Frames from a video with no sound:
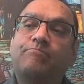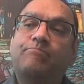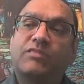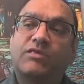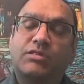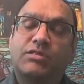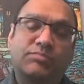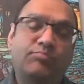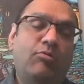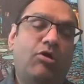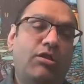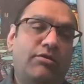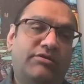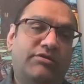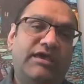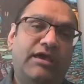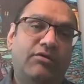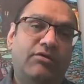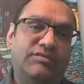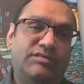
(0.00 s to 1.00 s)
smaller
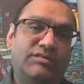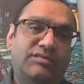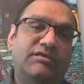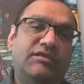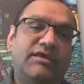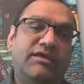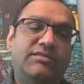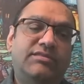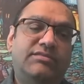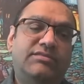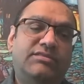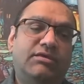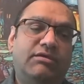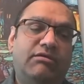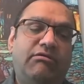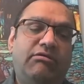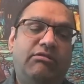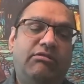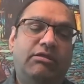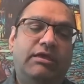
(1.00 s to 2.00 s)
towns and cities
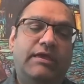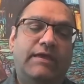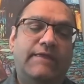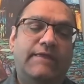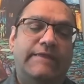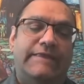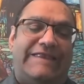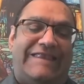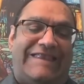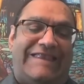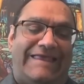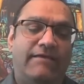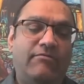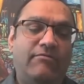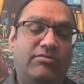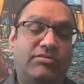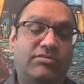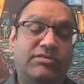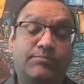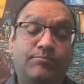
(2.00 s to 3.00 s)
and
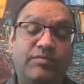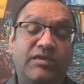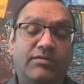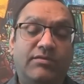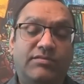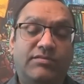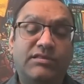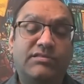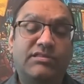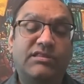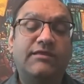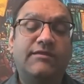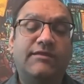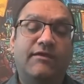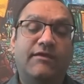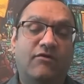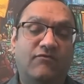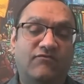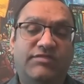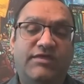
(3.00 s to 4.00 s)
succeeding
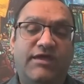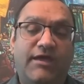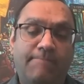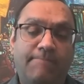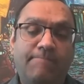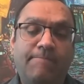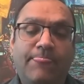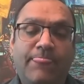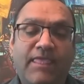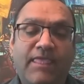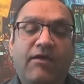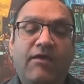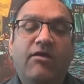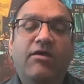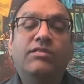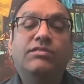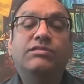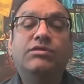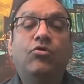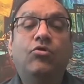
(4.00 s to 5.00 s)
over there.
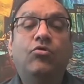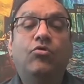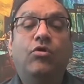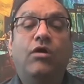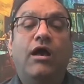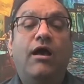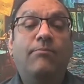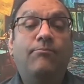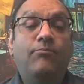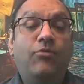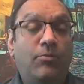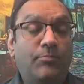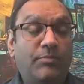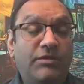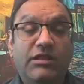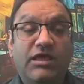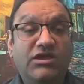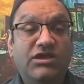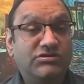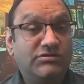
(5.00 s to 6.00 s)
So our
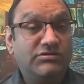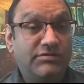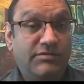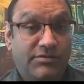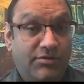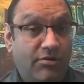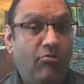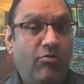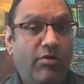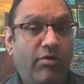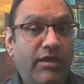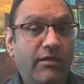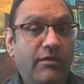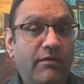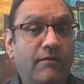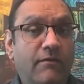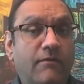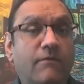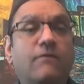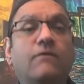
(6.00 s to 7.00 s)
population is growing,
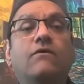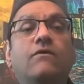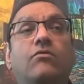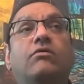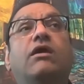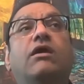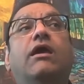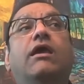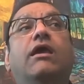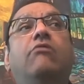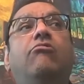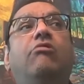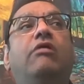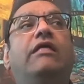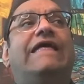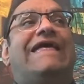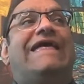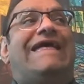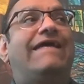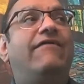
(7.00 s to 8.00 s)
okay?
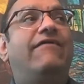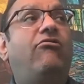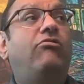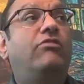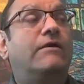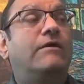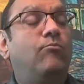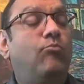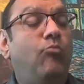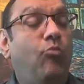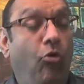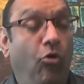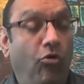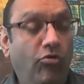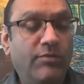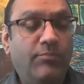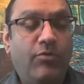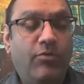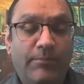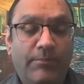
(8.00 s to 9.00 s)
And the more
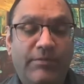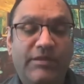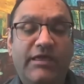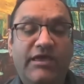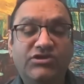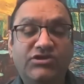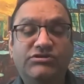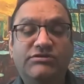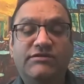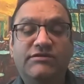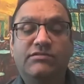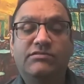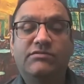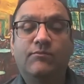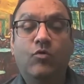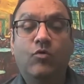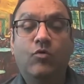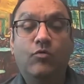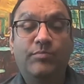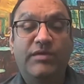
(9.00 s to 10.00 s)
the population is, the
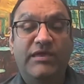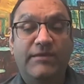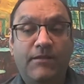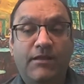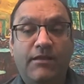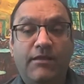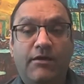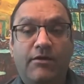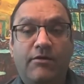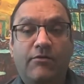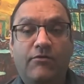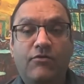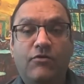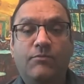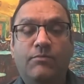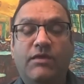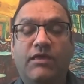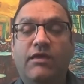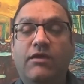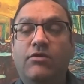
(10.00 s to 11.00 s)
more people are going to
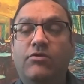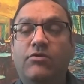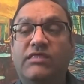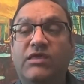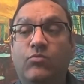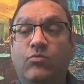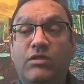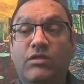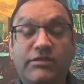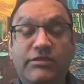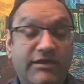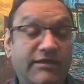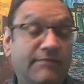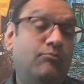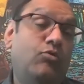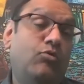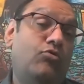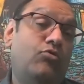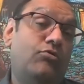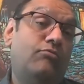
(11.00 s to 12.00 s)
be here. They will need
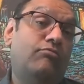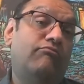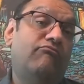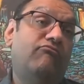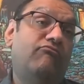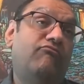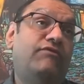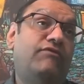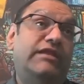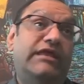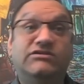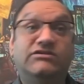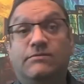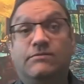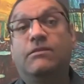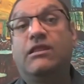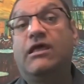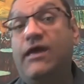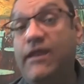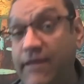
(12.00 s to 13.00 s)
more financial
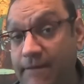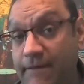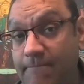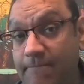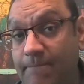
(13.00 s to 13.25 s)
planning,